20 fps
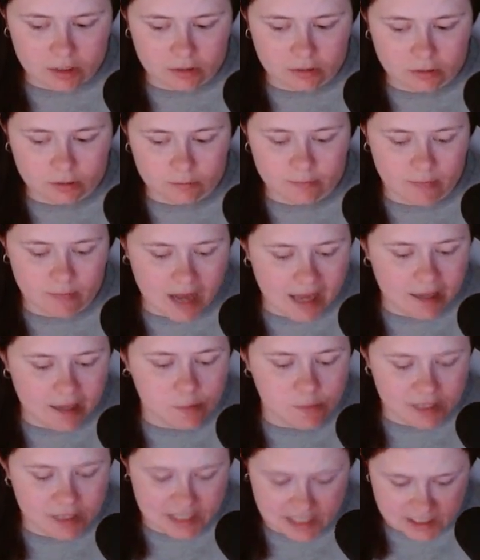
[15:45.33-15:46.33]
my
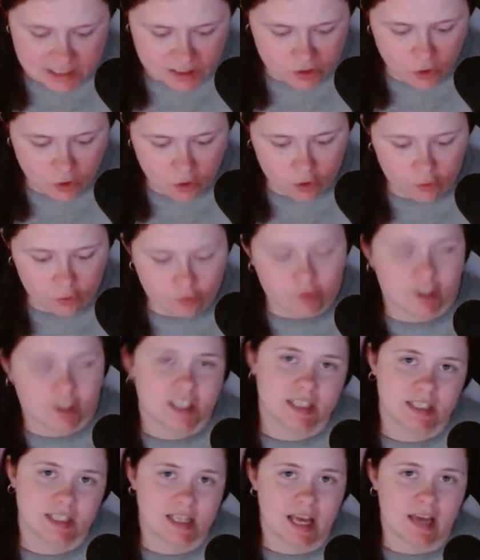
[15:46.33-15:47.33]
biggest goal for
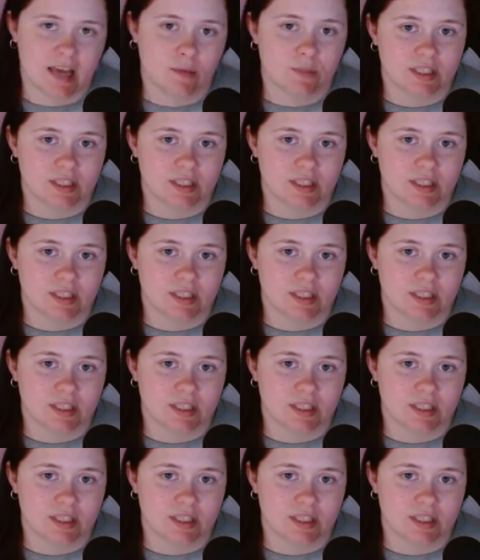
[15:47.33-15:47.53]
this day,